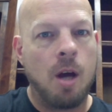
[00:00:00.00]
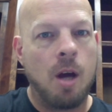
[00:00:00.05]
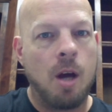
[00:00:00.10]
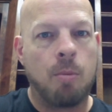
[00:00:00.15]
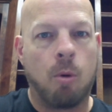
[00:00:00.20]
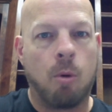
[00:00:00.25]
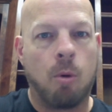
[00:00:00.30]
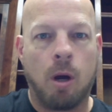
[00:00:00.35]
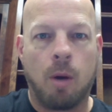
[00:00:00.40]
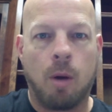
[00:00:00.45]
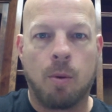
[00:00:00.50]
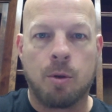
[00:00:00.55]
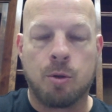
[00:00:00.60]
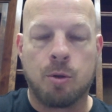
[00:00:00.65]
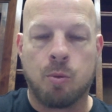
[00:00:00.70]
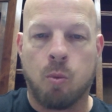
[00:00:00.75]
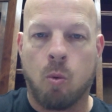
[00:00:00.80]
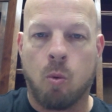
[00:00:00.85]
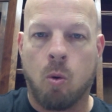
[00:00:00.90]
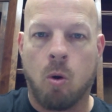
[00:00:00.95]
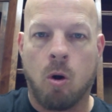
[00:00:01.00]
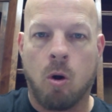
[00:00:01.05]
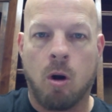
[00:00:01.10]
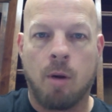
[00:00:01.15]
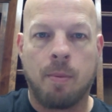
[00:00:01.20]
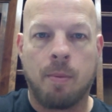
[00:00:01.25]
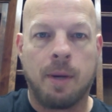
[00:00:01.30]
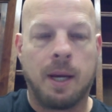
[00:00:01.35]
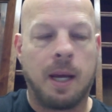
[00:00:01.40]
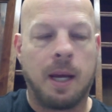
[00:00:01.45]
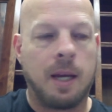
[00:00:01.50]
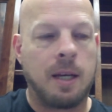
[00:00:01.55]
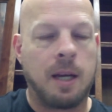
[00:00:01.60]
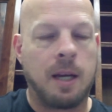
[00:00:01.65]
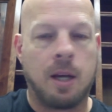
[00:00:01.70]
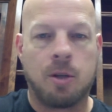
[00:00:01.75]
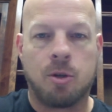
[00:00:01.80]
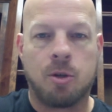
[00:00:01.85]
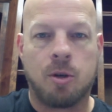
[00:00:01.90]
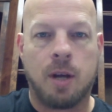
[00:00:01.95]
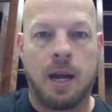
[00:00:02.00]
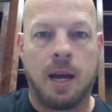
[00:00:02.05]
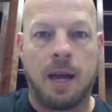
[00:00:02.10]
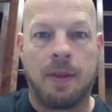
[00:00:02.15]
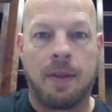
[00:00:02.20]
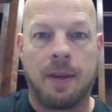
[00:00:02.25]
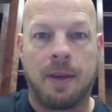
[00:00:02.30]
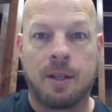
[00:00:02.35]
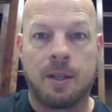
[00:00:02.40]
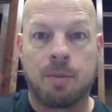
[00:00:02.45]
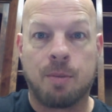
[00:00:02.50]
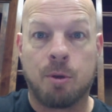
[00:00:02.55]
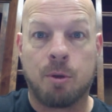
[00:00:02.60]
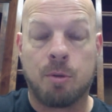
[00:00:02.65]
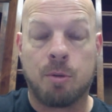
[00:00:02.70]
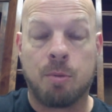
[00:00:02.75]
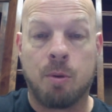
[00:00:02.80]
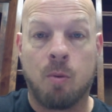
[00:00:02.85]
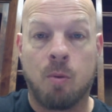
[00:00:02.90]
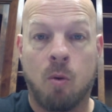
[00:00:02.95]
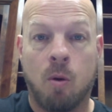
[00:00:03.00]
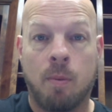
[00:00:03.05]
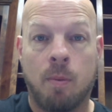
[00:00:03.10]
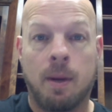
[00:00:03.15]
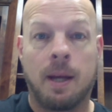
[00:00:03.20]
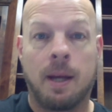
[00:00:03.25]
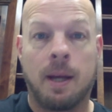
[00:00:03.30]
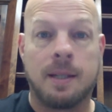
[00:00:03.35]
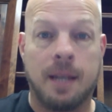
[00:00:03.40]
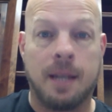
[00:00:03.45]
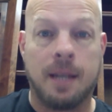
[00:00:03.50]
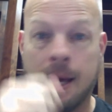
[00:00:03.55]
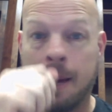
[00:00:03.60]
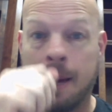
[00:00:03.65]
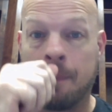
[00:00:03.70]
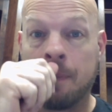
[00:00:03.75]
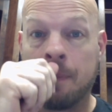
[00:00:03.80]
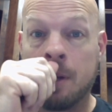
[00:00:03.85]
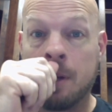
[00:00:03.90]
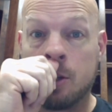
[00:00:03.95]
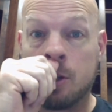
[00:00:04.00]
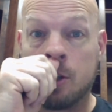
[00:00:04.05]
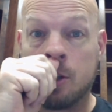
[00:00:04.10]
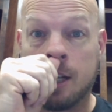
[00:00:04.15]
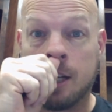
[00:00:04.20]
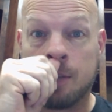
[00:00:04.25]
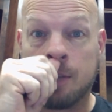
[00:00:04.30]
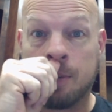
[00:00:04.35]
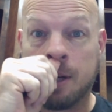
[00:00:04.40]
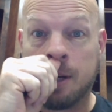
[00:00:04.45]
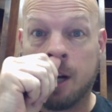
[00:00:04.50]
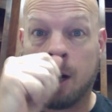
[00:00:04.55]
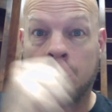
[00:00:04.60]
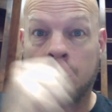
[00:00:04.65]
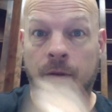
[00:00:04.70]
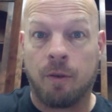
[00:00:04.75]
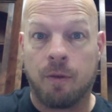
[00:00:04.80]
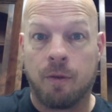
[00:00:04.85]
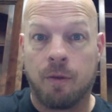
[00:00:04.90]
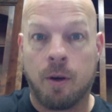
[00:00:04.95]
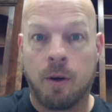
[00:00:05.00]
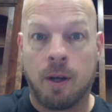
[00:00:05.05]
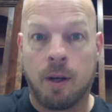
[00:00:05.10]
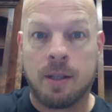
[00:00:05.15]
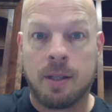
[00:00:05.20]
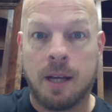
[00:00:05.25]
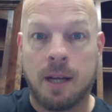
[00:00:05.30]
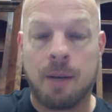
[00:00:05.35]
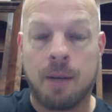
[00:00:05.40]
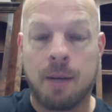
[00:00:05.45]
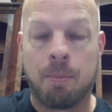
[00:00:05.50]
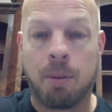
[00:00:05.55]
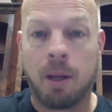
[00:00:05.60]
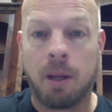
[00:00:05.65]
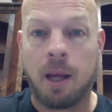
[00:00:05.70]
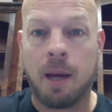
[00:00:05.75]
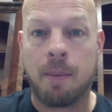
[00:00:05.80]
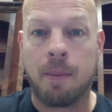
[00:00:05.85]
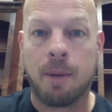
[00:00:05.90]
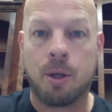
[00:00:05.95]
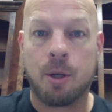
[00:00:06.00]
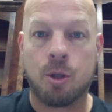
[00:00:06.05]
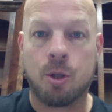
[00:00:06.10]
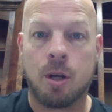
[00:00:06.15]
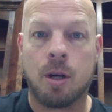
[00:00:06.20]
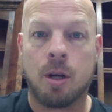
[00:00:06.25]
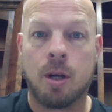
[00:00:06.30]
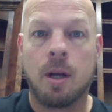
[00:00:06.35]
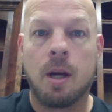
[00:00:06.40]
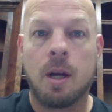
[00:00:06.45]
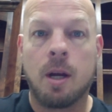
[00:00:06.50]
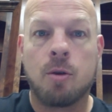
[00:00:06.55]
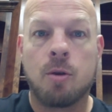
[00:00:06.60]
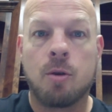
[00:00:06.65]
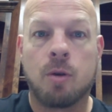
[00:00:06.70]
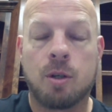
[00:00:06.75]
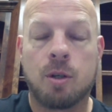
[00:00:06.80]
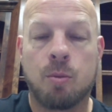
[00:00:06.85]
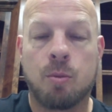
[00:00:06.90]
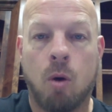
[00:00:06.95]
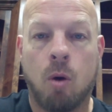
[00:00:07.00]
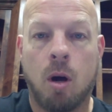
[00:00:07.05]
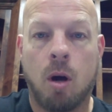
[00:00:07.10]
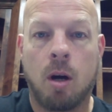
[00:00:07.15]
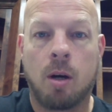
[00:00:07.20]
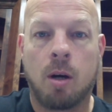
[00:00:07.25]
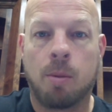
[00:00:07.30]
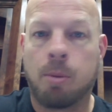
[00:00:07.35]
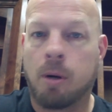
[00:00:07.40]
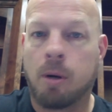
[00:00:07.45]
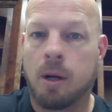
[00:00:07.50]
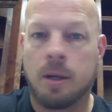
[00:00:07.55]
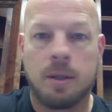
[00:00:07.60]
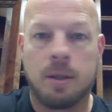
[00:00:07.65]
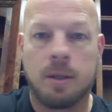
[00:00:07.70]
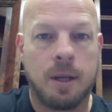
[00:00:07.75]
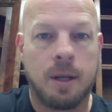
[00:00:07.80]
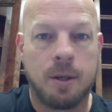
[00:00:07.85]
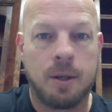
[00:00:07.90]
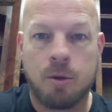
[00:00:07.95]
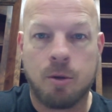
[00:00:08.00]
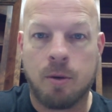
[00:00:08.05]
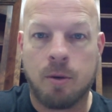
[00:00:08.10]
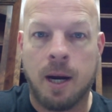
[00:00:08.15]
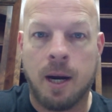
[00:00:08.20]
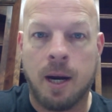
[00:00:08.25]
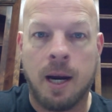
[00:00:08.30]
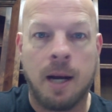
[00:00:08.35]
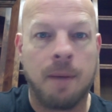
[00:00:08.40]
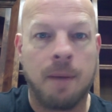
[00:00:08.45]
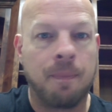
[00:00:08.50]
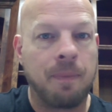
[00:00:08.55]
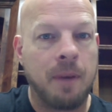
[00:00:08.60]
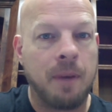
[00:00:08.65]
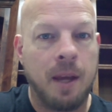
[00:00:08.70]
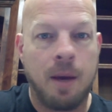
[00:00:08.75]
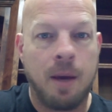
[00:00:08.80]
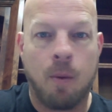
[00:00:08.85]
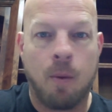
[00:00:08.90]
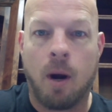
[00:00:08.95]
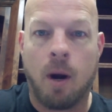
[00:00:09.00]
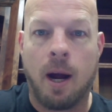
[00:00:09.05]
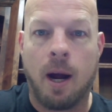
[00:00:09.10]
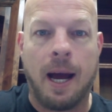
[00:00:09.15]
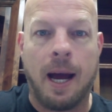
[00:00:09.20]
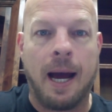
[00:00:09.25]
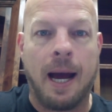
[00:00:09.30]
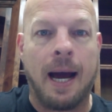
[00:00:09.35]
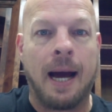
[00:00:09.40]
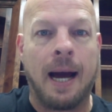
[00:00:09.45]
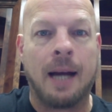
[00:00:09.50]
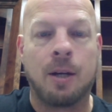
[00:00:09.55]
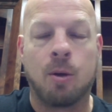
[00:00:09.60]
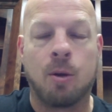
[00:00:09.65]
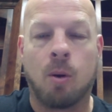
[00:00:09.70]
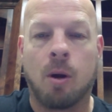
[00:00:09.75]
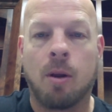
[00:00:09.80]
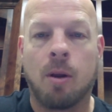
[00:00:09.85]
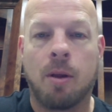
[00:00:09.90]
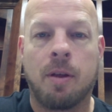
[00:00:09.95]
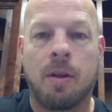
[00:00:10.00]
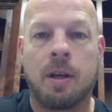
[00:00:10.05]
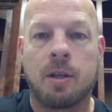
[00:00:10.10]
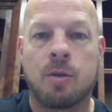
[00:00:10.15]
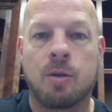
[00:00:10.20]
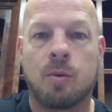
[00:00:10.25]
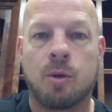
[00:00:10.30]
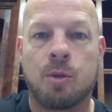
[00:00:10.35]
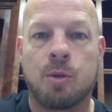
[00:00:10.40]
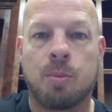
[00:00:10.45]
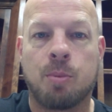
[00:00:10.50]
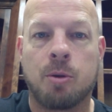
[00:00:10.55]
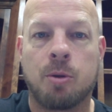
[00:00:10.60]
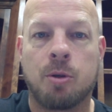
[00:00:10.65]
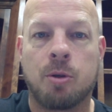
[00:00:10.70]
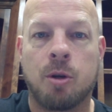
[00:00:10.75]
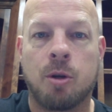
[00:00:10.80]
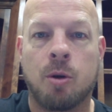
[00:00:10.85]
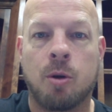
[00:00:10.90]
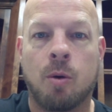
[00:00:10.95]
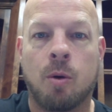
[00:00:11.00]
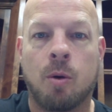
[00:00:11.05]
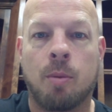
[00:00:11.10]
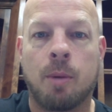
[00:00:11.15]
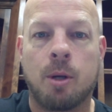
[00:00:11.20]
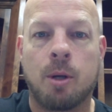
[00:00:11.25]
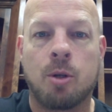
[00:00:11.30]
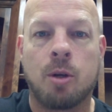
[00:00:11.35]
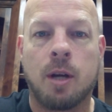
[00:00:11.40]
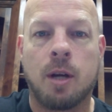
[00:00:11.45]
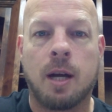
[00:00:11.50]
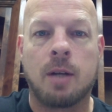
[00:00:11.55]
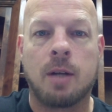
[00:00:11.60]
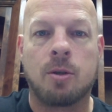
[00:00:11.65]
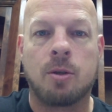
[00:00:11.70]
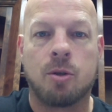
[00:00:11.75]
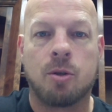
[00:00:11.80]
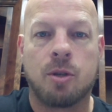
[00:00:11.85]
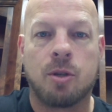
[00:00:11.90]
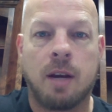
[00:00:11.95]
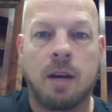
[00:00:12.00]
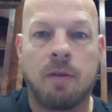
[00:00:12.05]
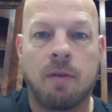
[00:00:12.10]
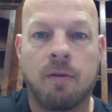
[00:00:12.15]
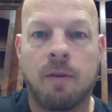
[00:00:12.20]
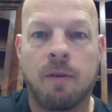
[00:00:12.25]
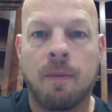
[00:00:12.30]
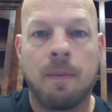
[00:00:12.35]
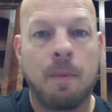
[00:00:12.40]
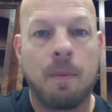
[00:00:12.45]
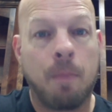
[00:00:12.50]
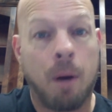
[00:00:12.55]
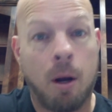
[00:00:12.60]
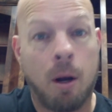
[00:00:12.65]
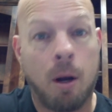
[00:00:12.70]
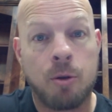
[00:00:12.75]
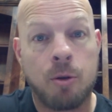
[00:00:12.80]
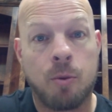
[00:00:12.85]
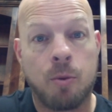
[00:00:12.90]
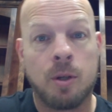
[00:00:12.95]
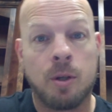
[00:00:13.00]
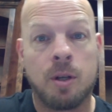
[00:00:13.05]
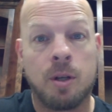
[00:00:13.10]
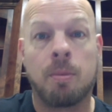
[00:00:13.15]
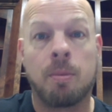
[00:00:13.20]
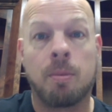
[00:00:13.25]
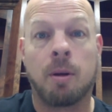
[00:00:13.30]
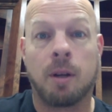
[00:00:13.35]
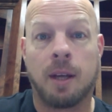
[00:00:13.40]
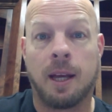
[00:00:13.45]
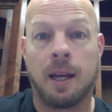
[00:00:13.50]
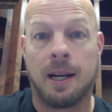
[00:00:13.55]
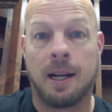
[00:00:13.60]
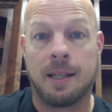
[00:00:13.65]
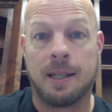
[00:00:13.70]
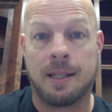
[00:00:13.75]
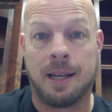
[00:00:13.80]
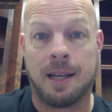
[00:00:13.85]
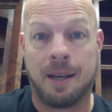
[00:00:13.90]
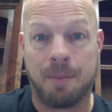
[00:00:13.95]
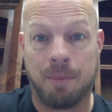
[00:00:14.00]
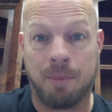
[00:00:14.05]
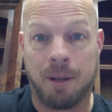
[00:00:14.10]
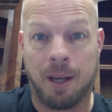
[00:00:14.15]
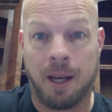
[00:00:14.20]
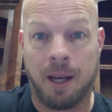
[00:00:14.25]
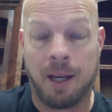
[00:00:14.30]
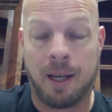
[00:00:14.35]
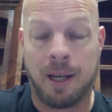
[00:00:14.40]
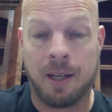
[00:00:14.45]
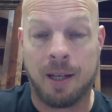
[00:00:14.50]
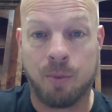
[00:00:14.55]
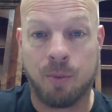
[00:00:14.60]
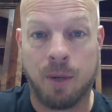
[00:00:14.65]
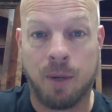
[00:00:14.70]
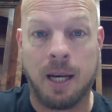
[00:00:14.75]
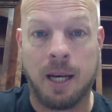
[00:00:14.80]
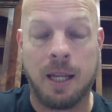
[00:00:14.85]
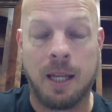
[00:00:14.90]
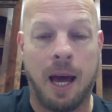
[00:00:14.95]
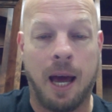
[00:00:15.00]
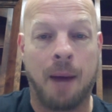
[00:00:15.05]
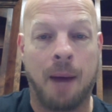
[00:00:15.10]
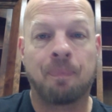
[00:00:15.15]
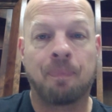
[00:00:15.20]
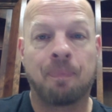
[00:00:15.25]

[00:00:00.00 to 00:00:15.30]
Boy, it was warm again yesterday. I think it's supposed to be warm again today. So you guys be careful. If you go outside to play, make sure you drink some water, put on sunscreen, wear a hat, do all the things that we're supposed to do. I want to make sure you guys are safe, but I also want you to be able to get outside and play because we need that.